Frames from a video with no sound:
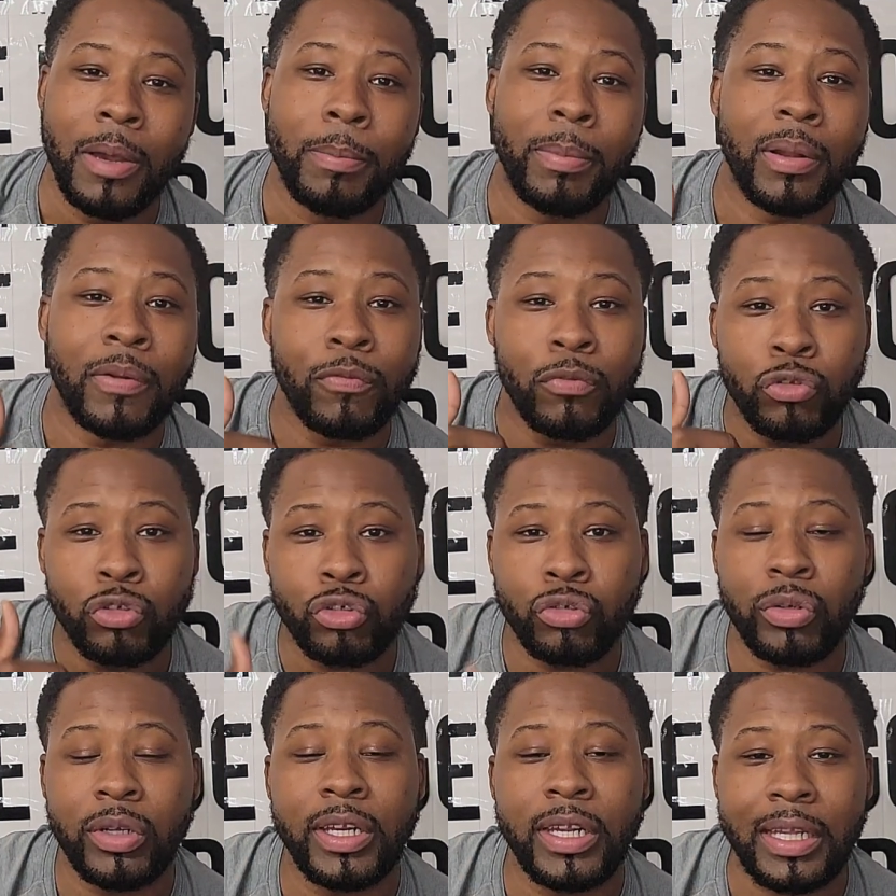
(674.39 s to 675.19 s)
But if you
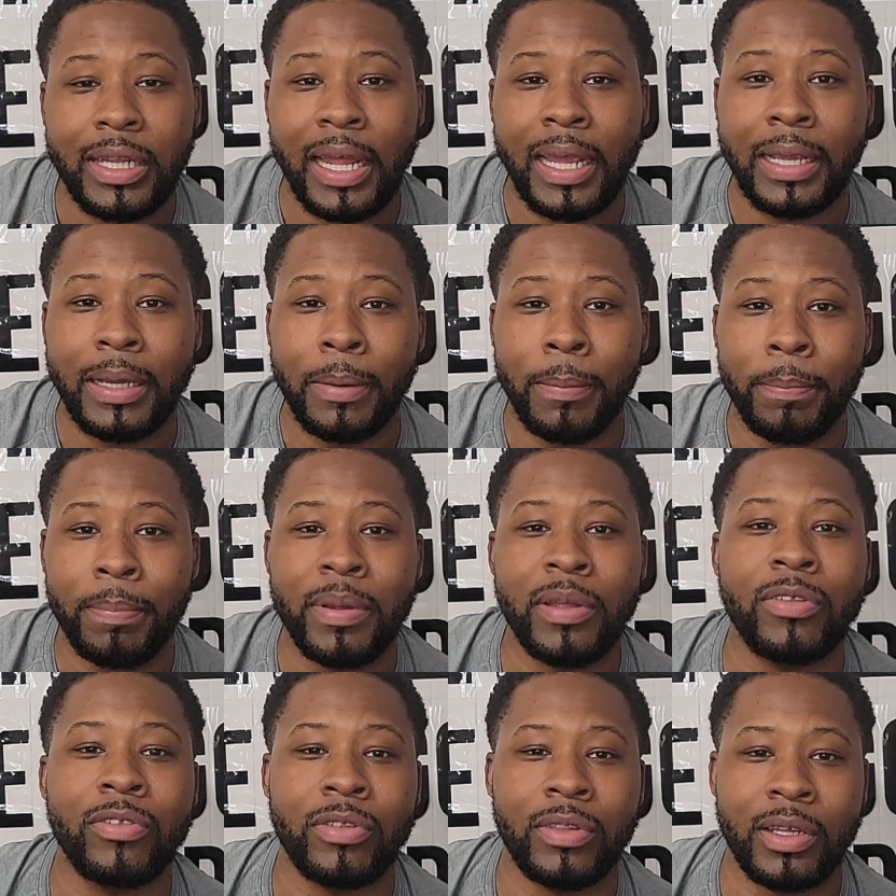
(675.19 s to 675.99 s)
treat it like a
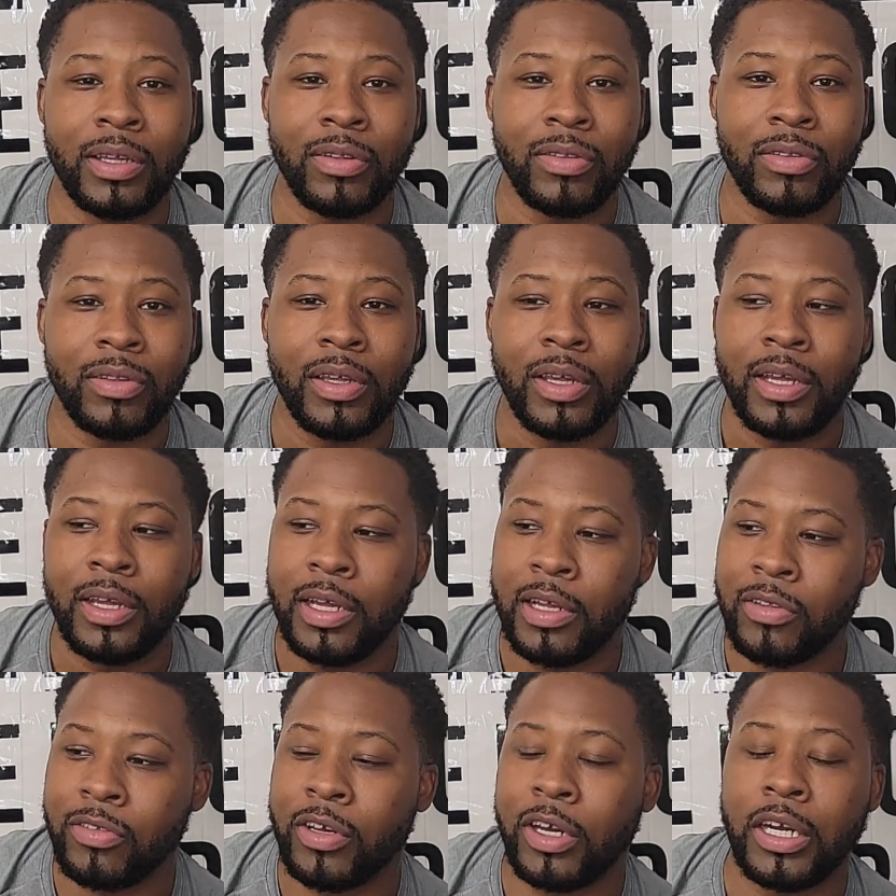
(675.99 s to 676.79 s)
business,
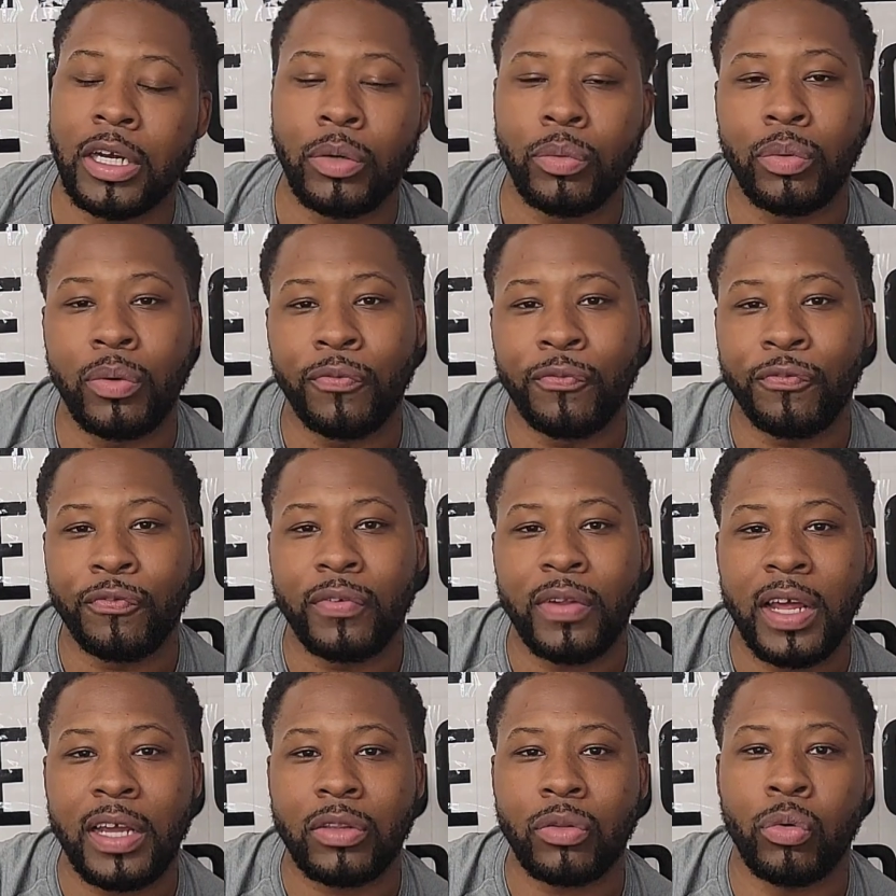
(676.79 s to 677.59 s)
it's going to
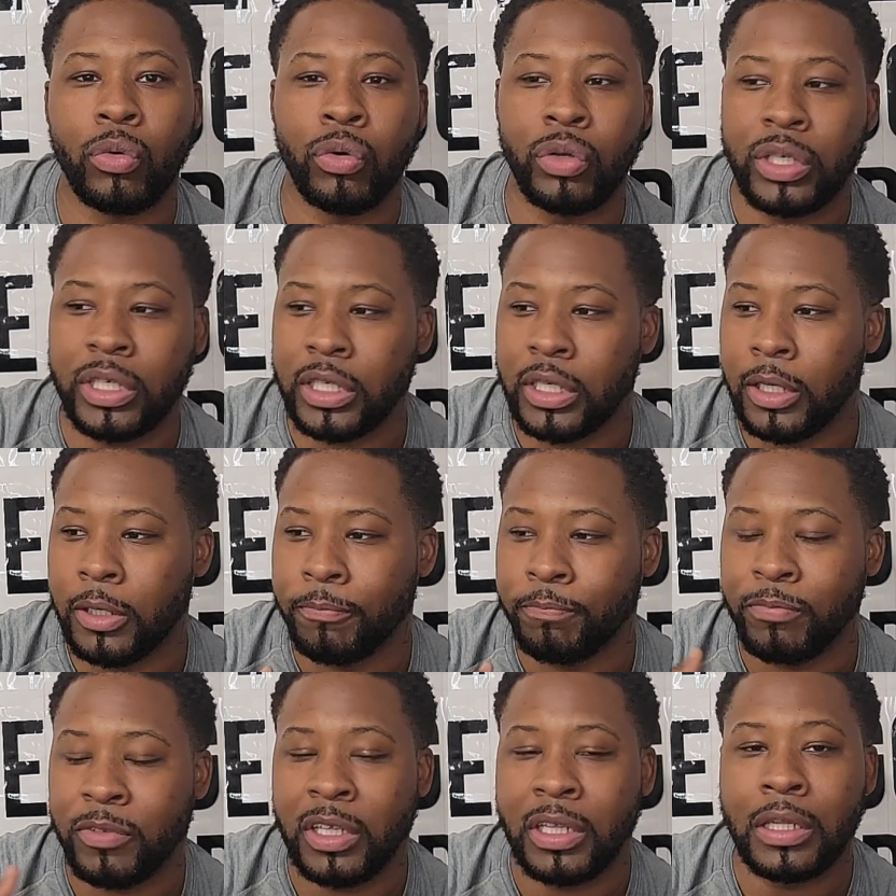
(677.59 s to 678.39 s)
reflect on
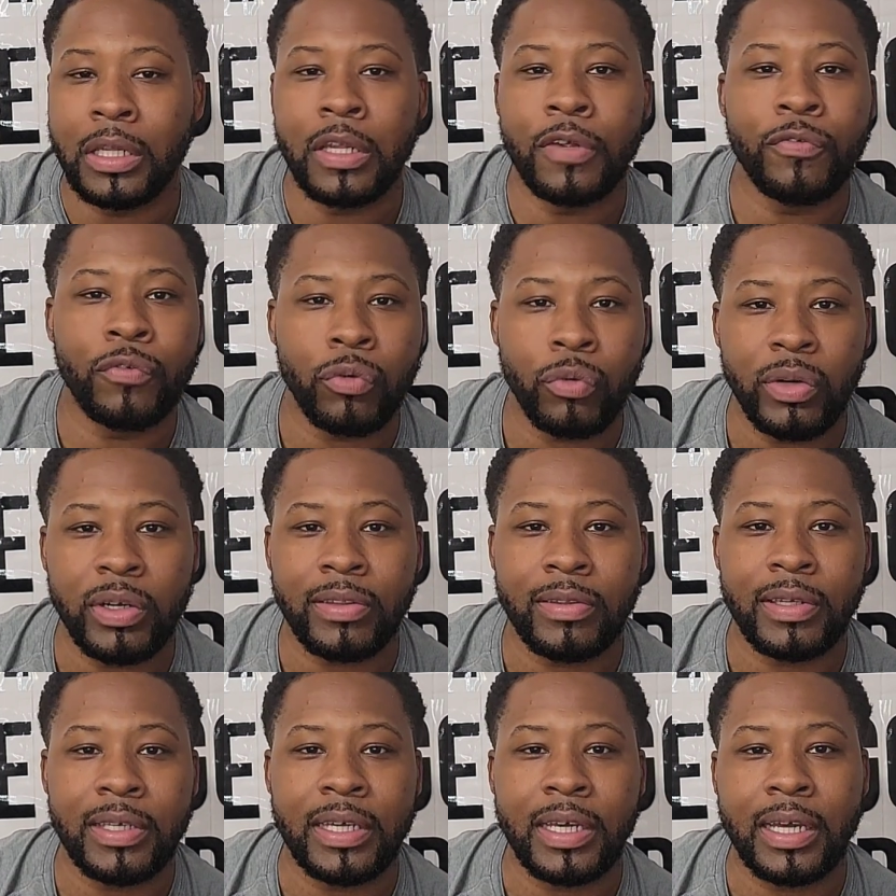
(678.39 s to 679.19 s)
your
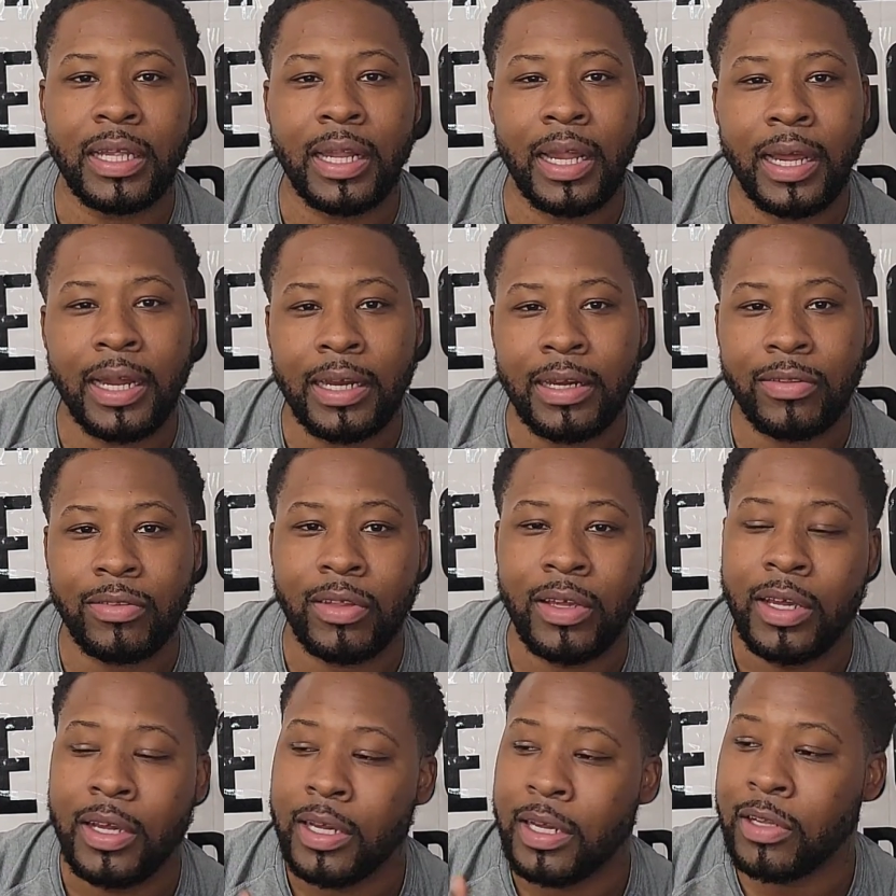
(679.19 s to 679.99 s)
delivery to your clients.